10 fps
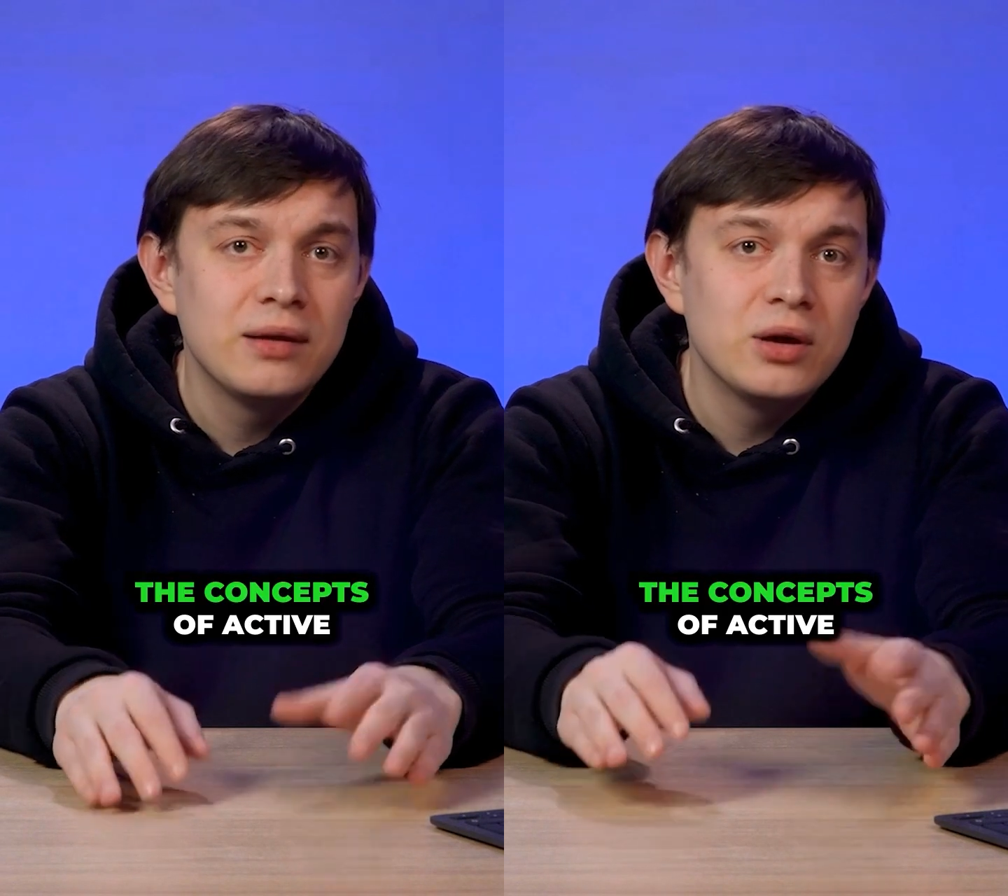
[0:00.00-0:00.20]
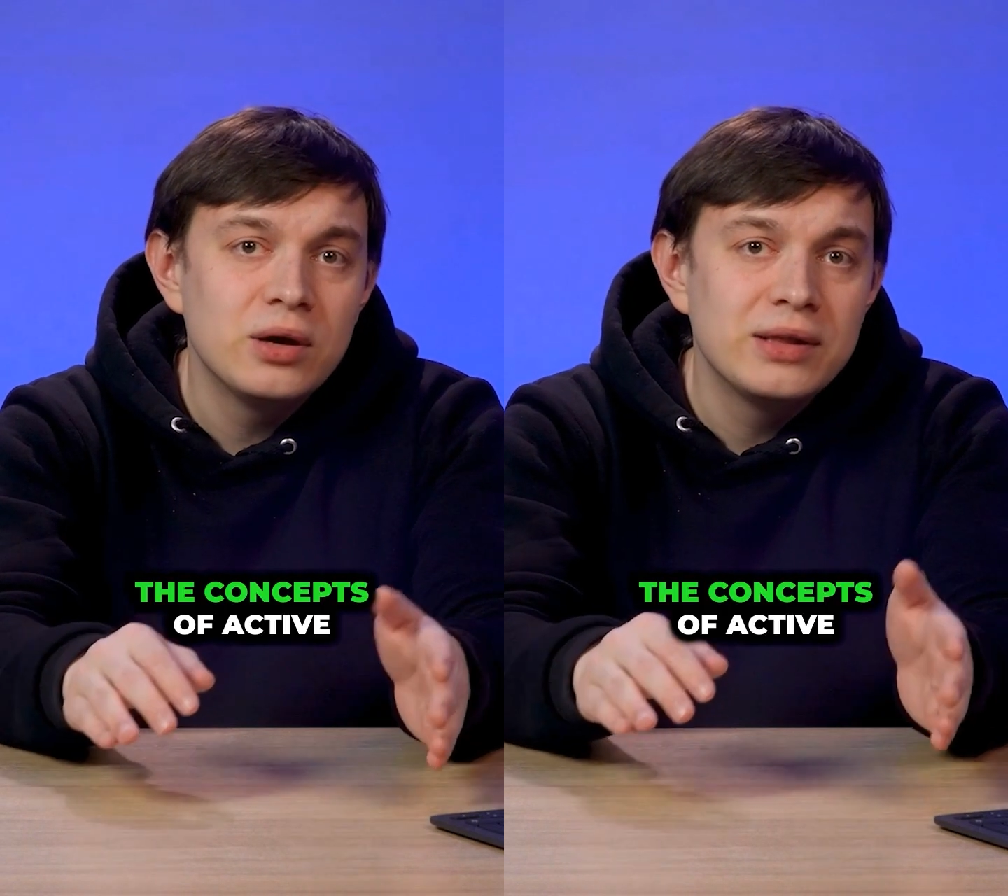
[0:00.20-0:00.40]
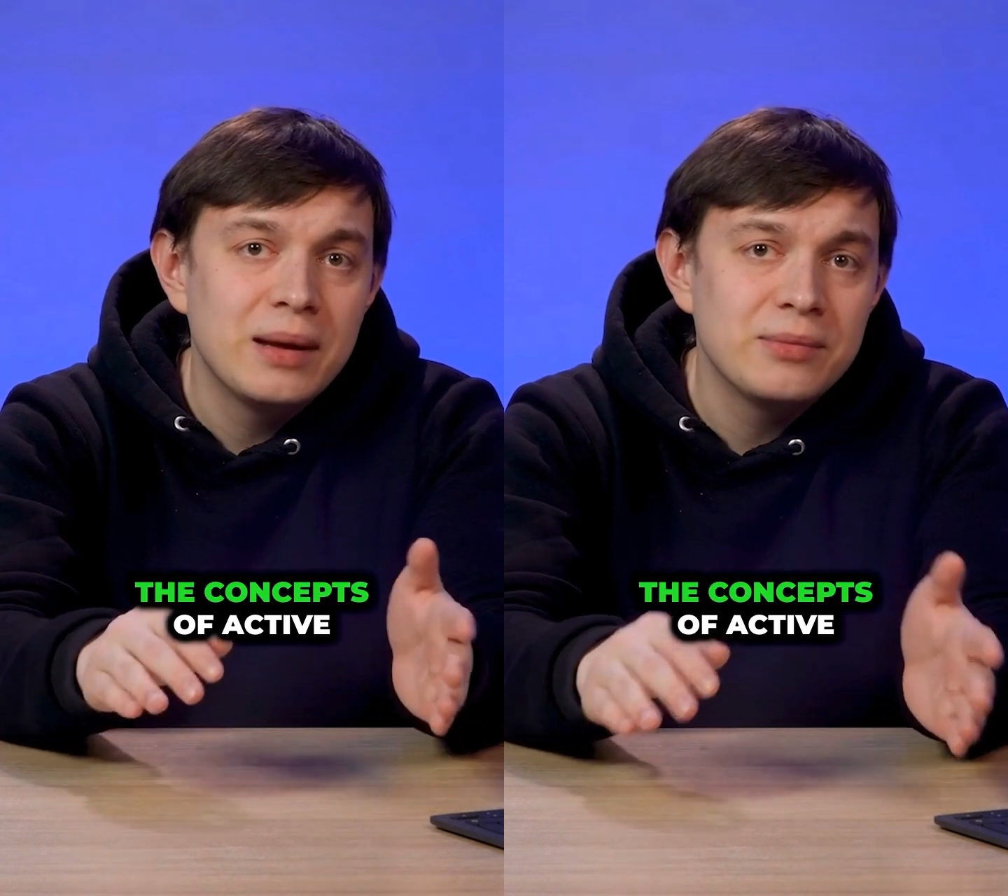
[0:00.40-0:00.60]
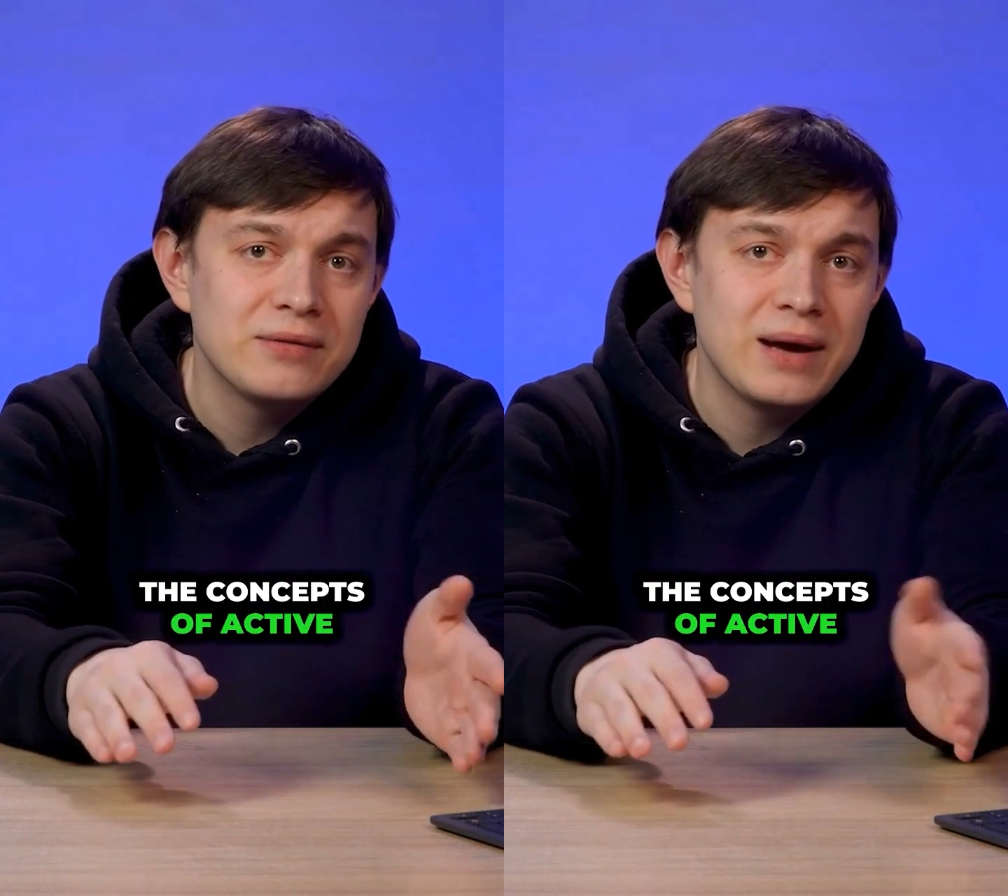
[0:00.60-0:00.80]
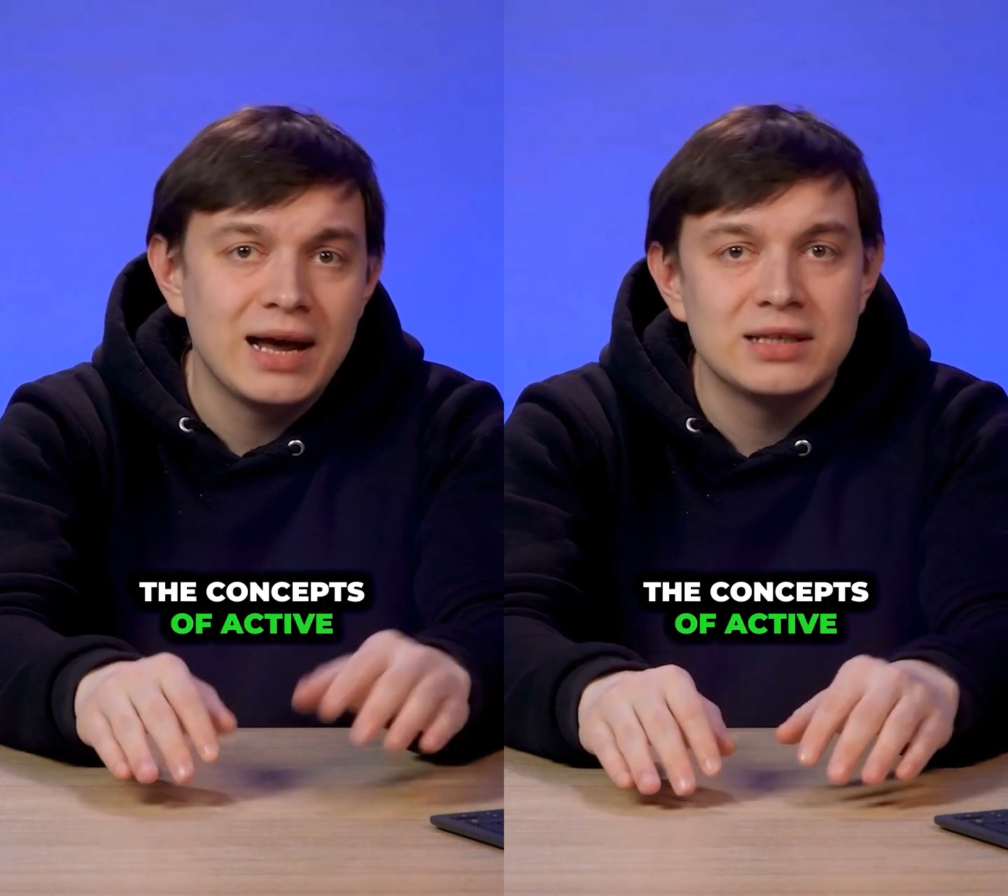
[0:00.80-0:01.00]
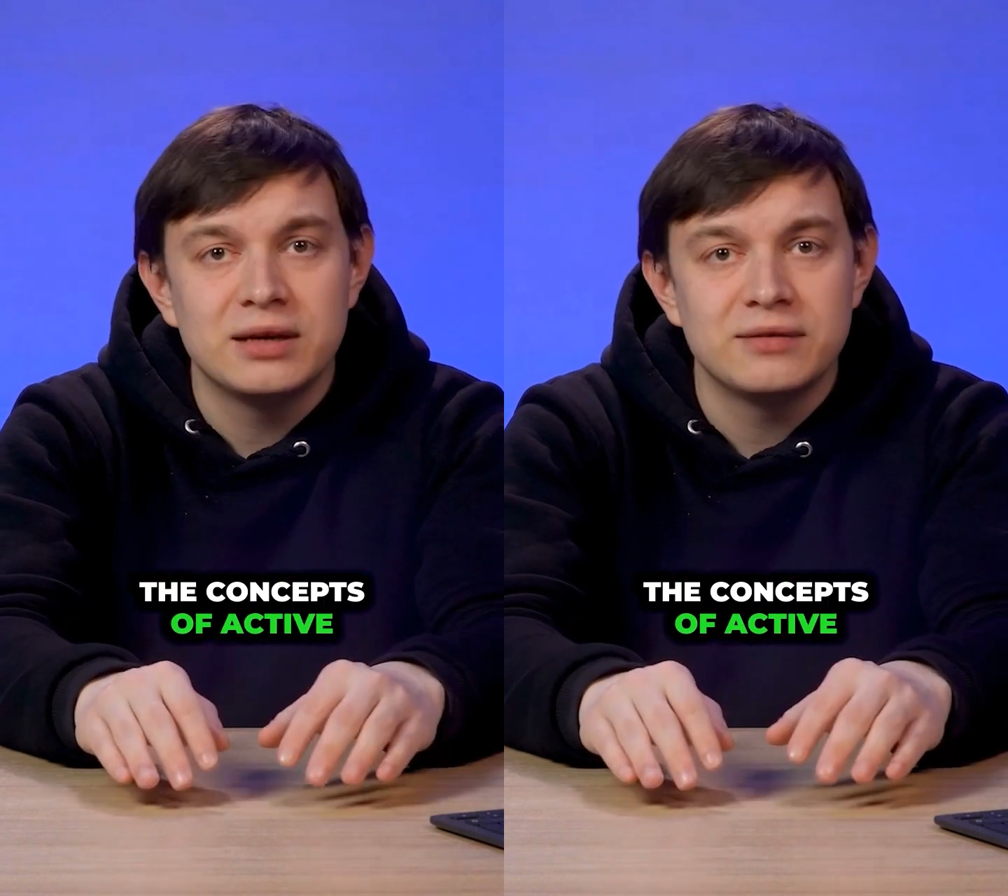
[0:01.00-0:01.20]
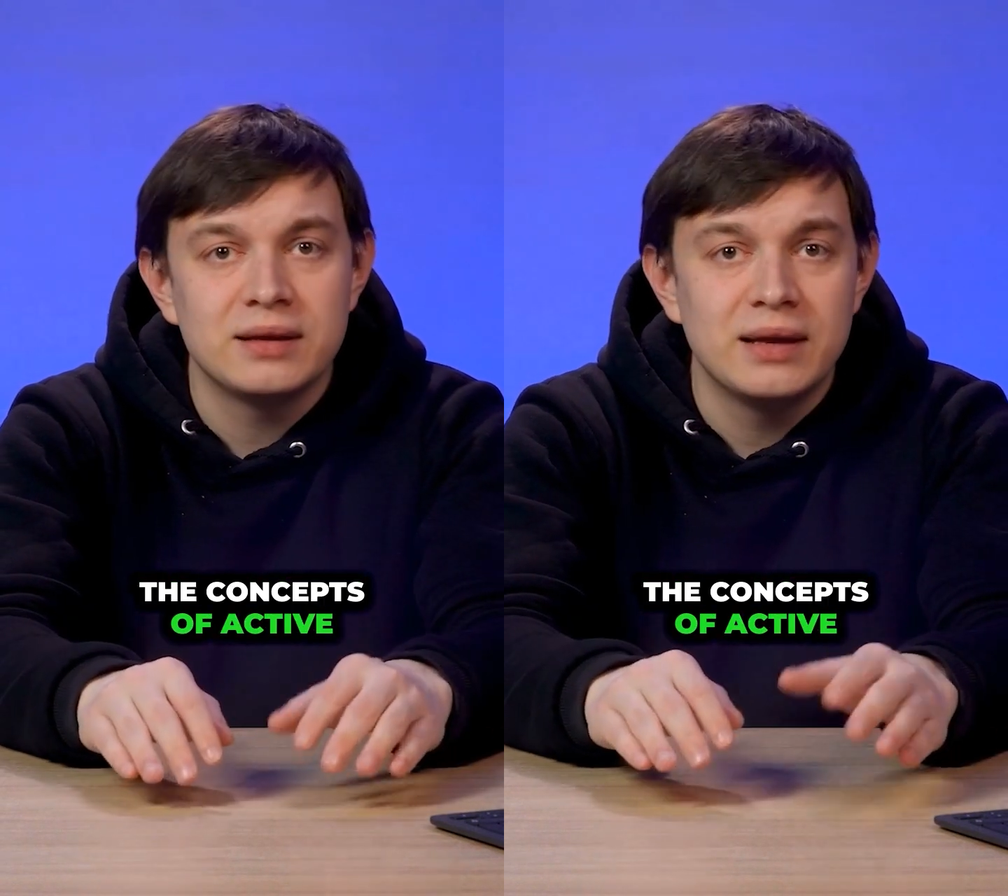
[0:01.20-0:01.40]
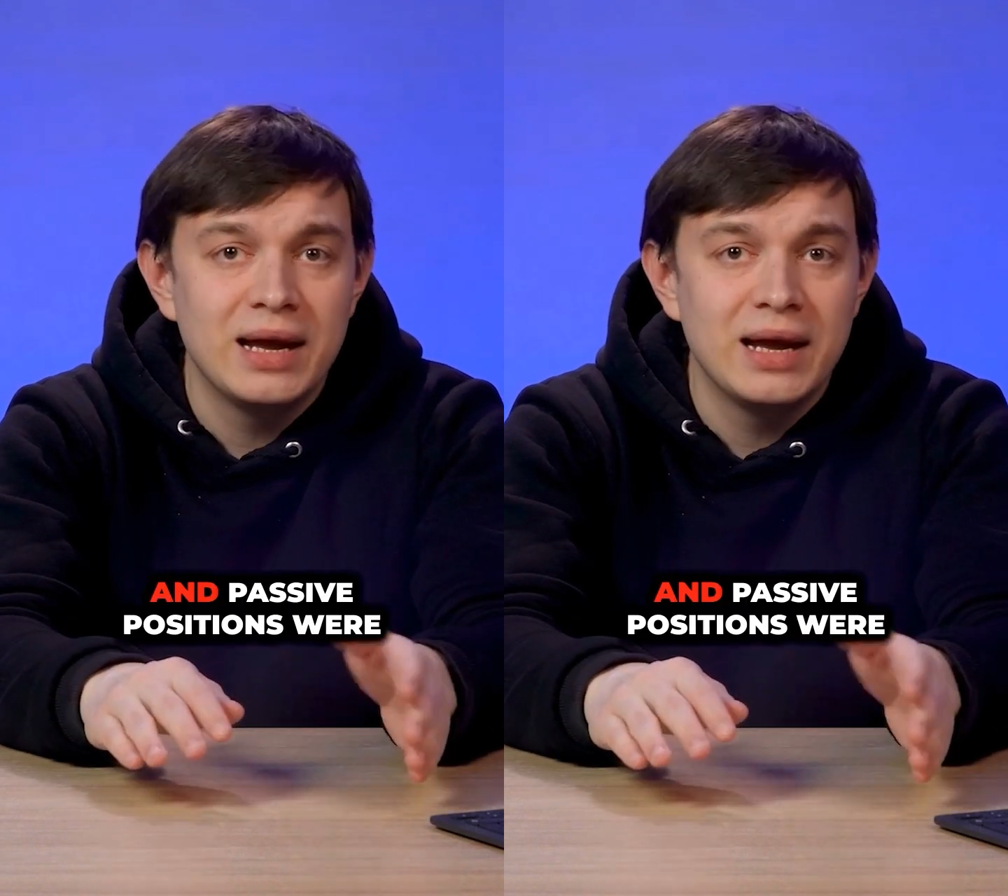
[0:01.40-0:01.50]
the concepts of active